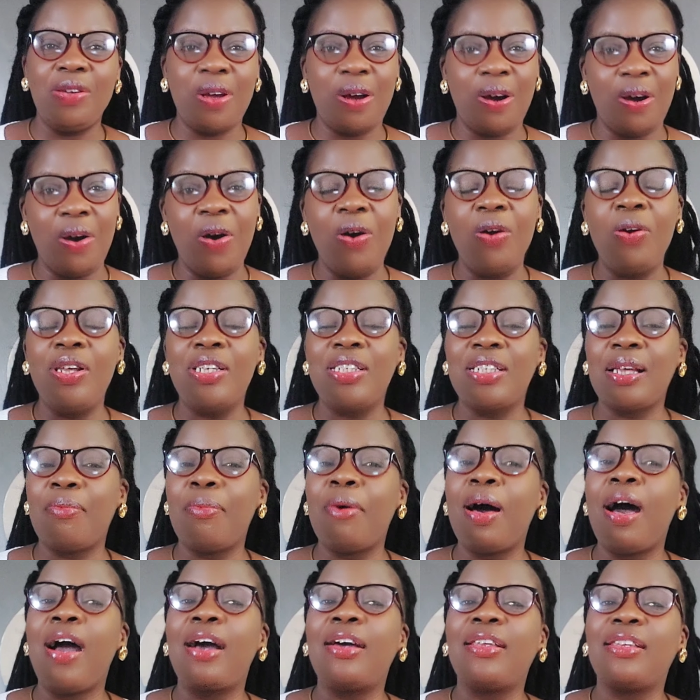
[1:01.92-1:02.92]
you're always
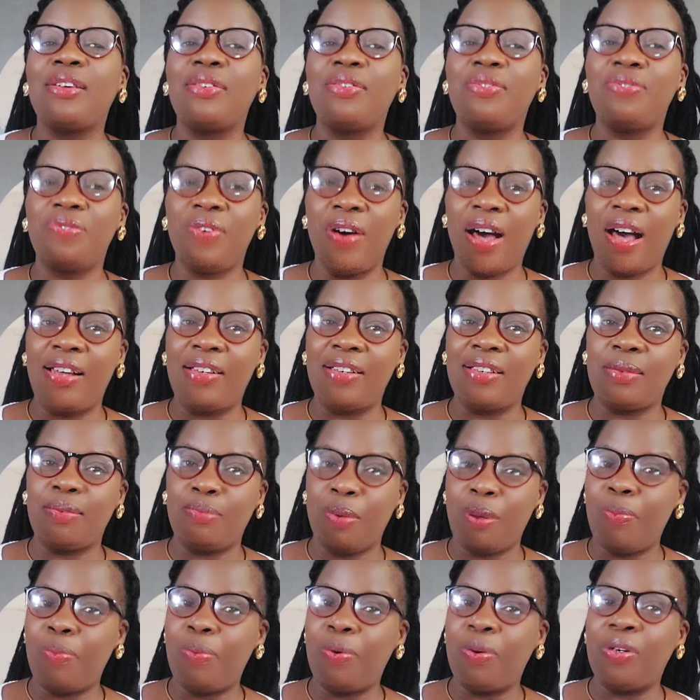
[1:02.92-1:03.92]
among the
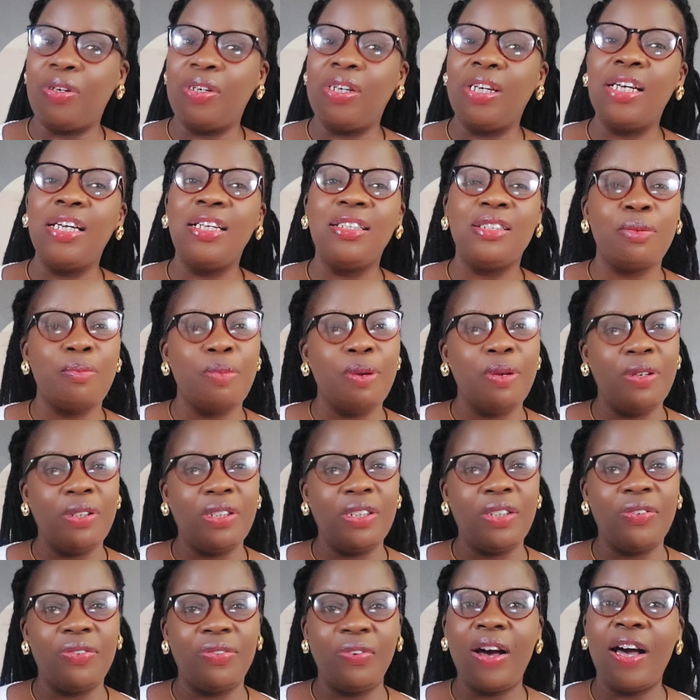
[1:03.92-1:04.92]
first people to be
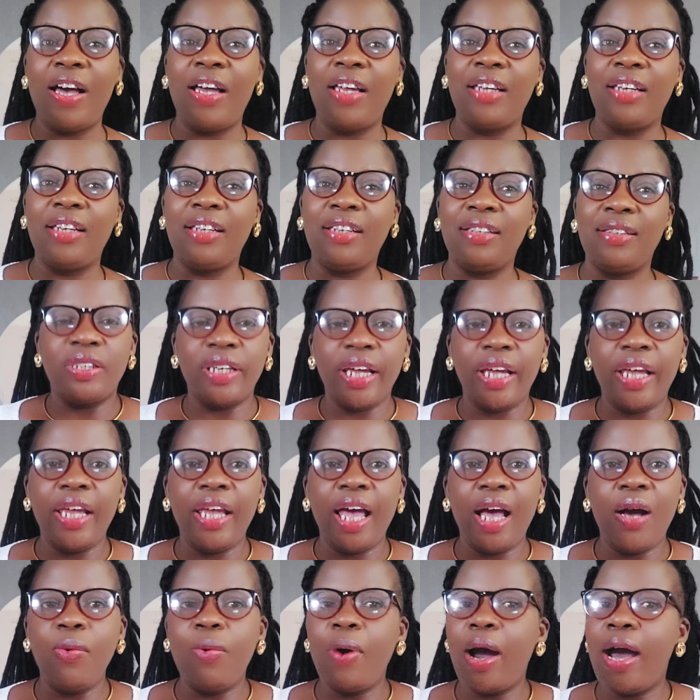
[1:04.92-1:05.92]
notified.
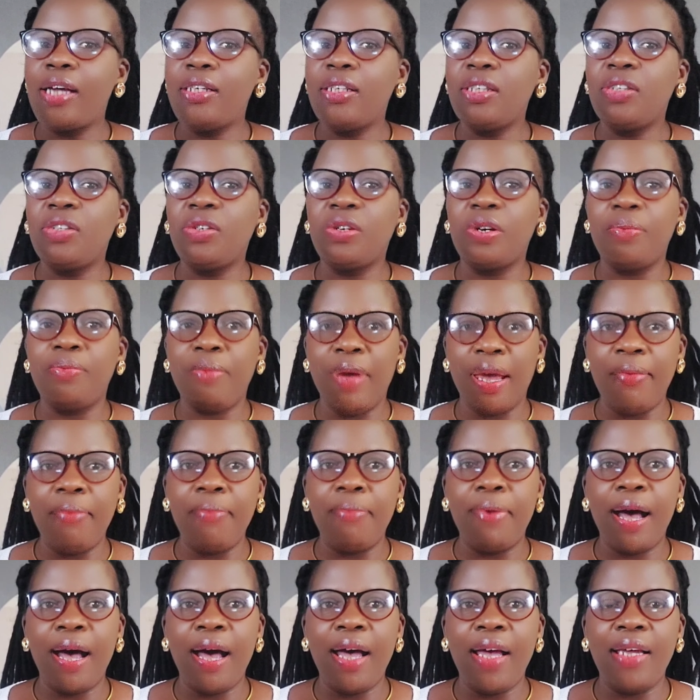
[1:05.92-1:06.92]
Today, I want you to
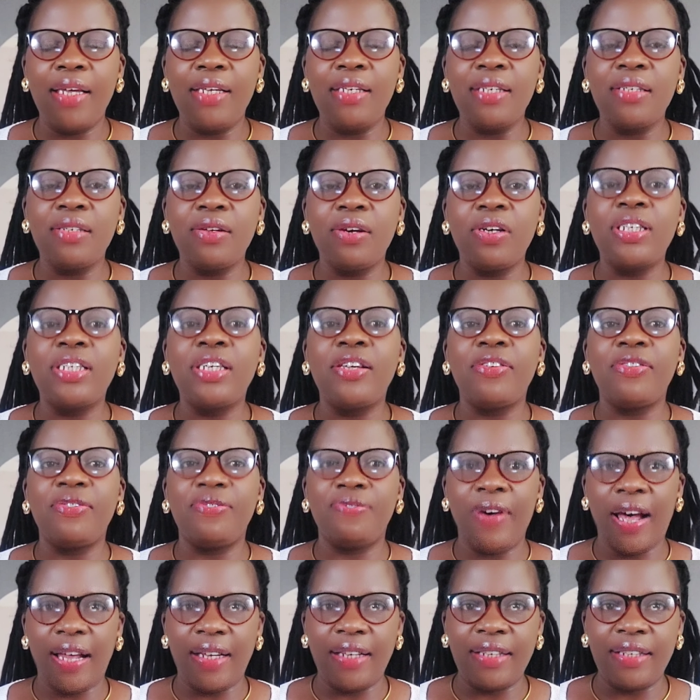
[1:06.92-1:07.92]
remember is not the
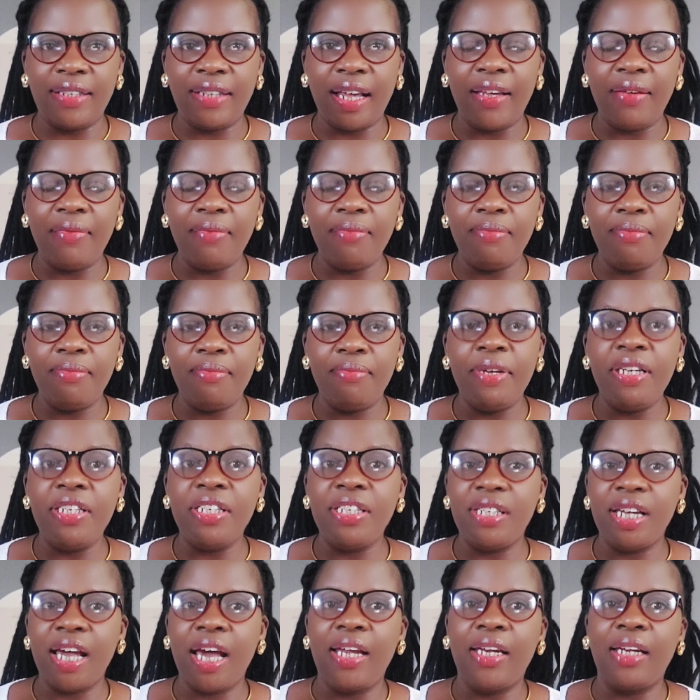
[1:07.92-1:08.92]
first time me
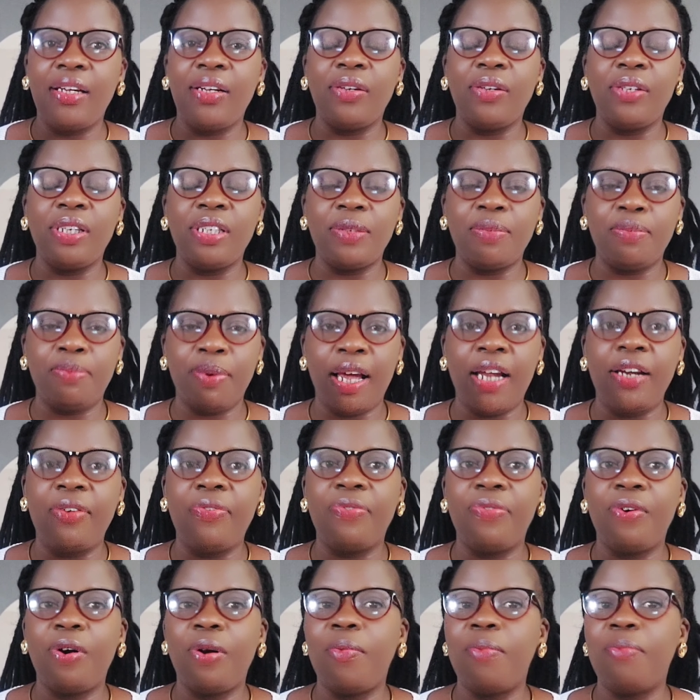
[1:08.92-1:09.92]
sharing this
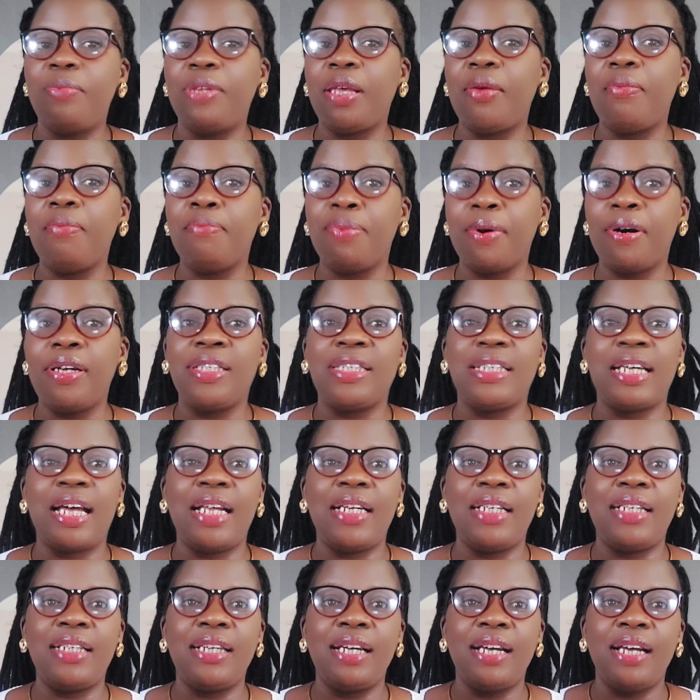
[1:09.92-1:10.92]
platform the
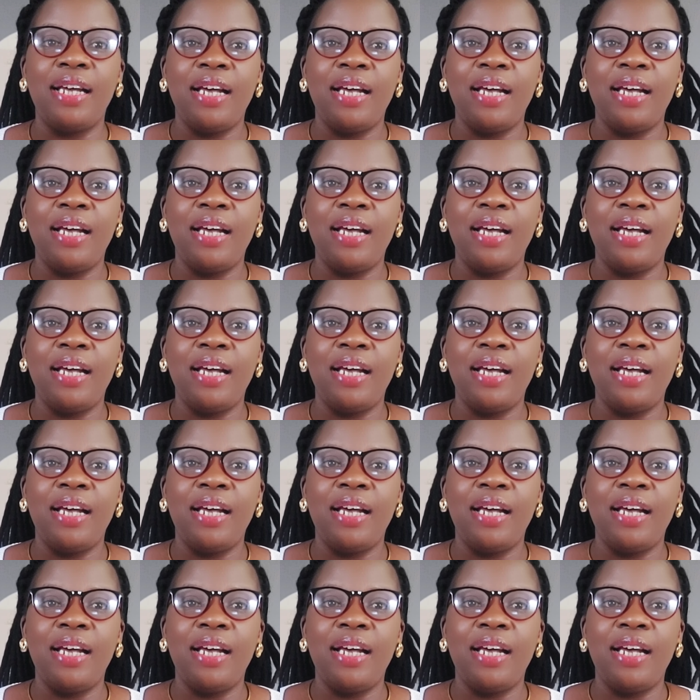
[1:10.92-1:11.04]
importance